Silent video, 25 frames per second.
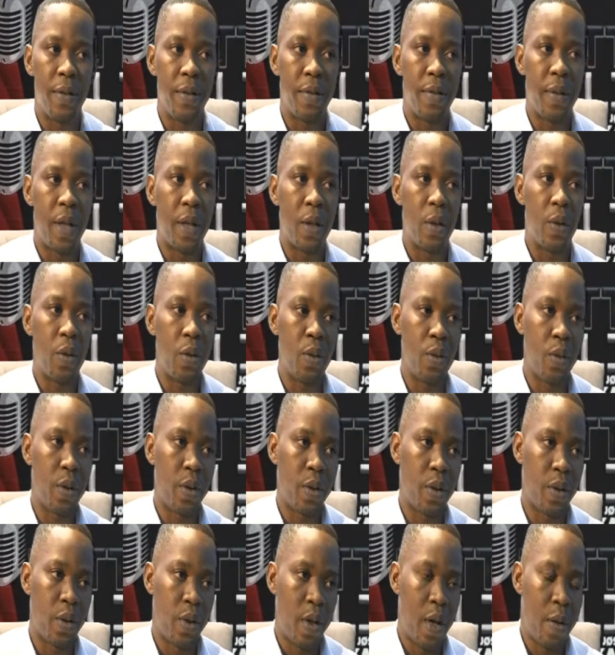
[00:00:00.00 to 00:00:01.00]

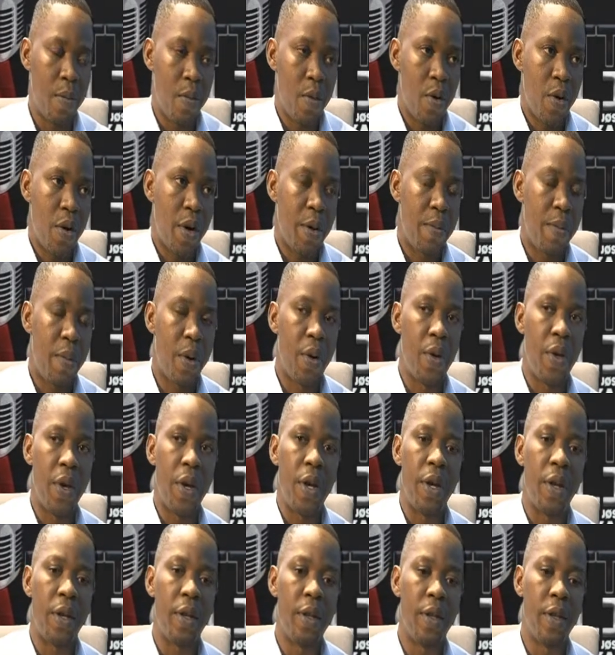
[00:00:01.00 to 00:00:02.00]
tattoos around the body,
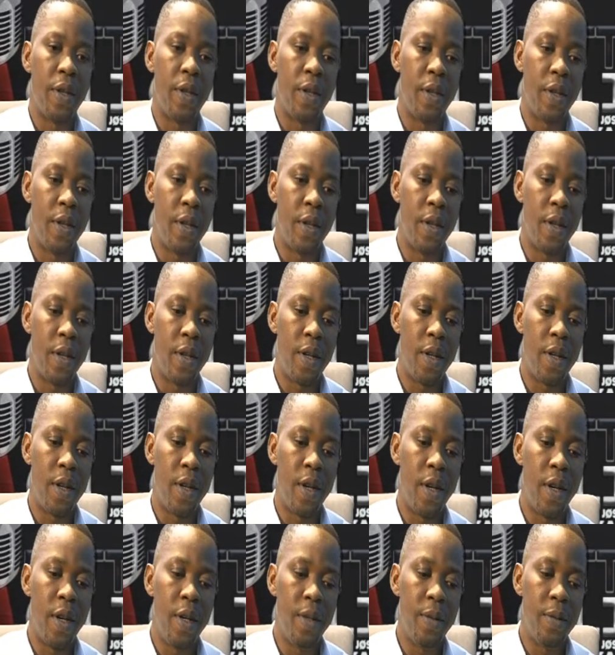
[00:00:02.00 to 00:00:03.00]

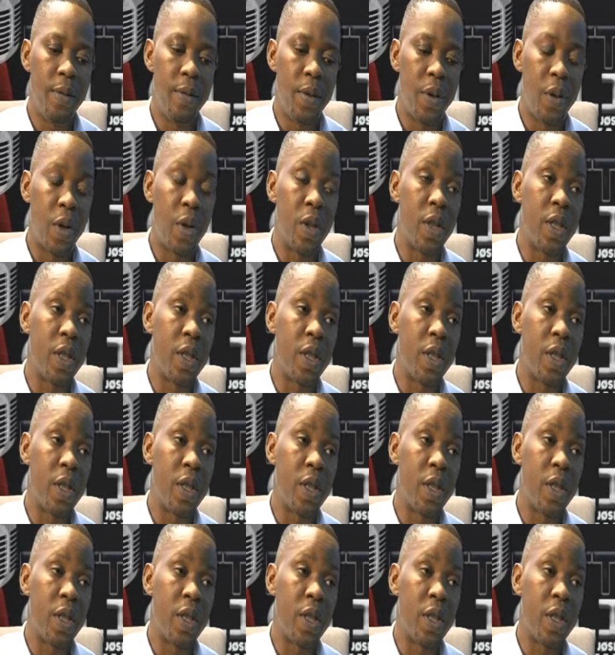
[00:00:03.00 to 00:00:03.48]
and because